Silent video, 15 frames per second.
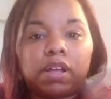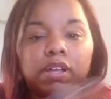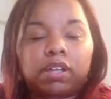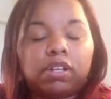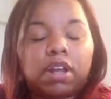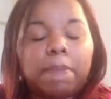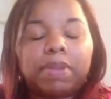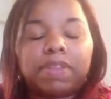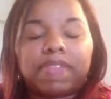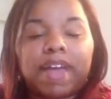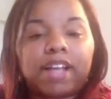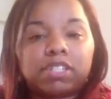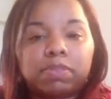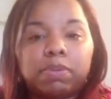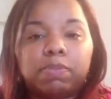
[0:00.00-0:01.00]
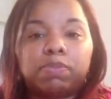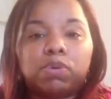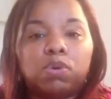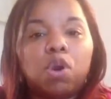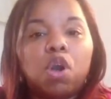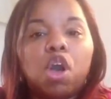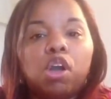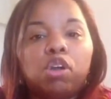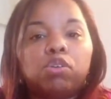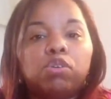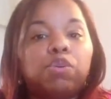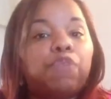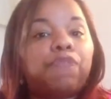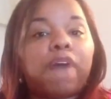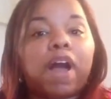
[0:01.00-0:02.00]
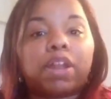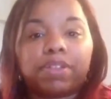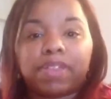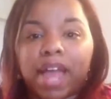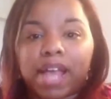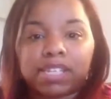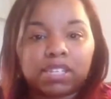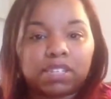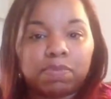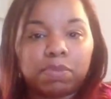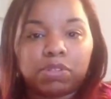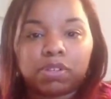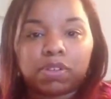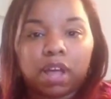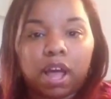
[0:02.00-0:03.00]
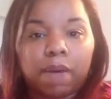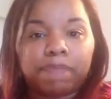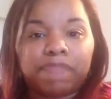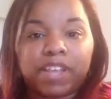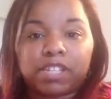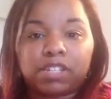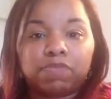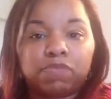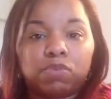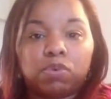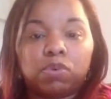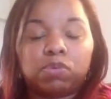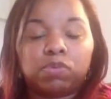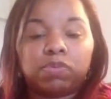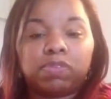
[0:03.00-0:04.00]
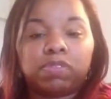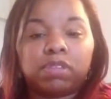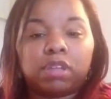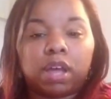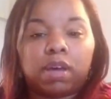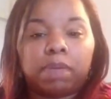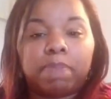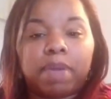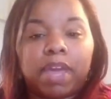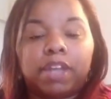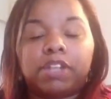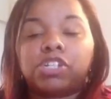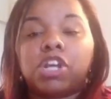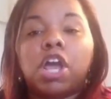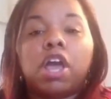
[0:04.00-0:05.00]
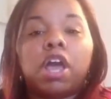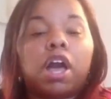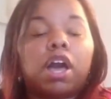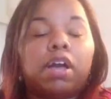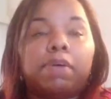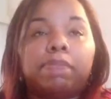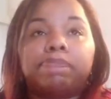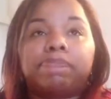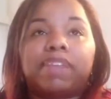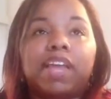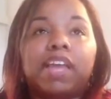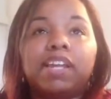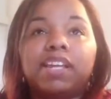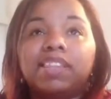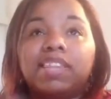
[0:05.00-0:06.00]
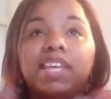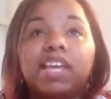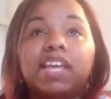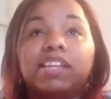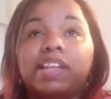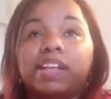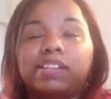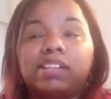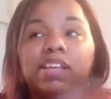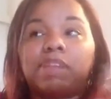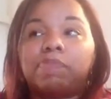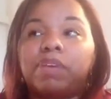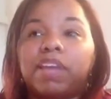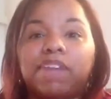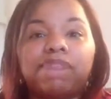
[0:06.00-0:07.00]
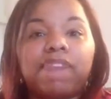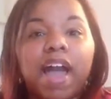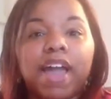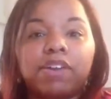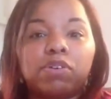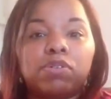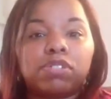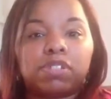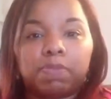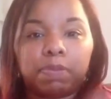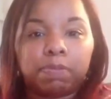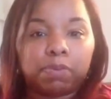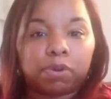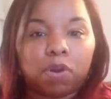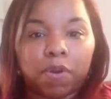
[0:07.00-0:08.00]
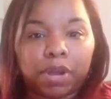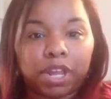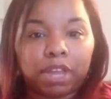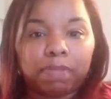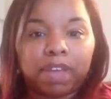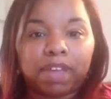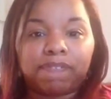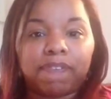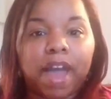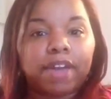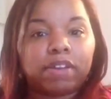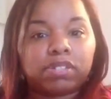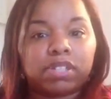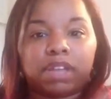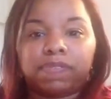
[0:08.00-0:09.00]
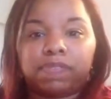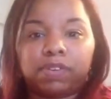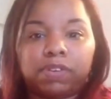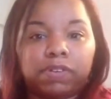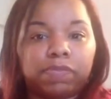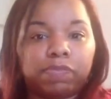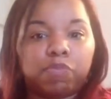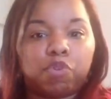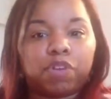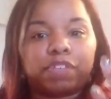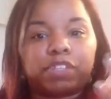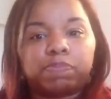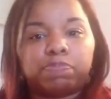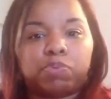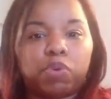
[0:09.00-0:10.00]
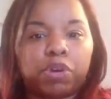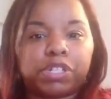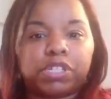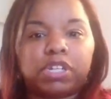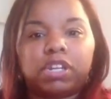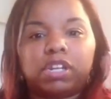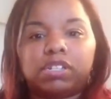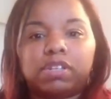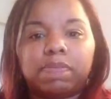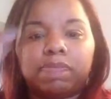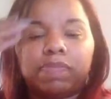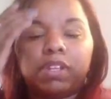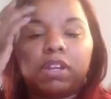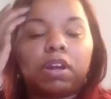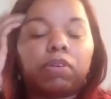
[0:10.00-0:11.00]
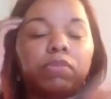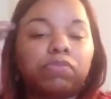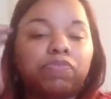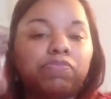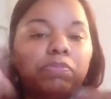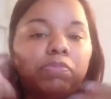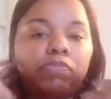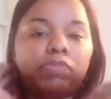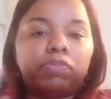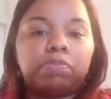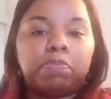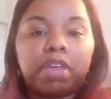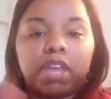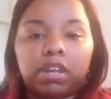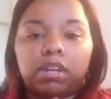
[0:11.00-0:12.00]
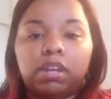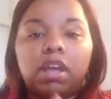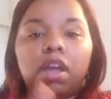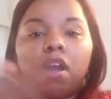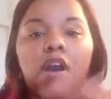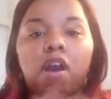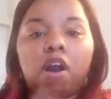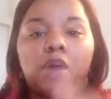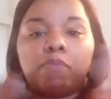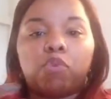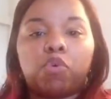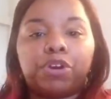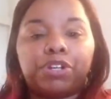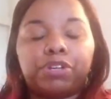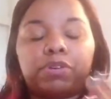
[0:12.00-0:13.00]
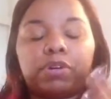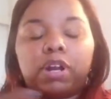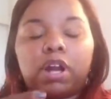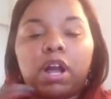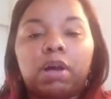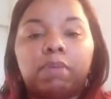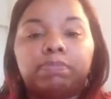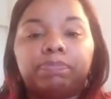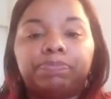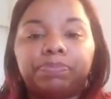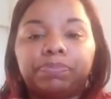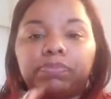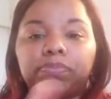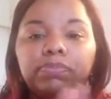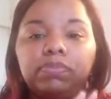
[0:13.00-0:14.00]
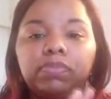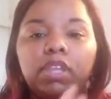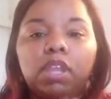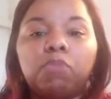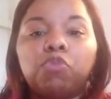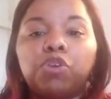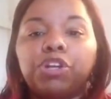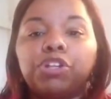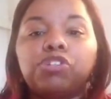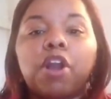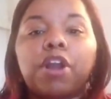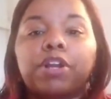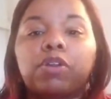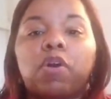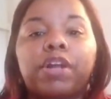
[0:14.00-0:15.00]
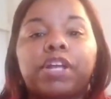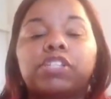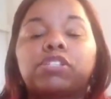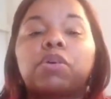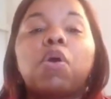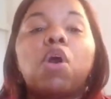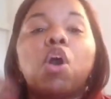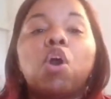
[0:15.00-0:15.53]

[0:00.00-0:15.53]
good couple of thousand people who follow the Essence Music Festival page. Anything like the NBA Finals, if people are going to NBA Finals, say if you're more sports and into, men are more your target audience. So